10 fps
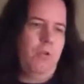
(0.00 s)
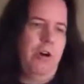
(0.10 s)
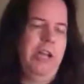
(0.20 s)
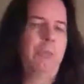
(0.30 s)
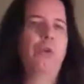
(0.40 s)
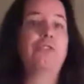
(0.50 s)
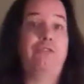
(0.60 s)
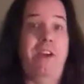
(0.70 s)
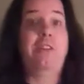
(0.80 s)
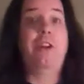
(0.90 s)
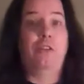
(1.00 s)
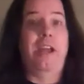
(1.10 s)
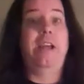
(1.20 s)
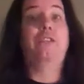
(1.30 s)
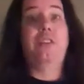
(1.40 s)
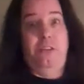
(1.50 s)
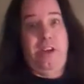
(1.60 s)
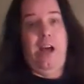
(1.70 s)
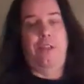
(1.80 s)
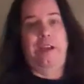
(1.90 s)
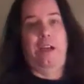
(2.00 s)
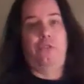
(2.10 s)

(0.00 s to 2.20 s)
Or they will defend their land to the death, I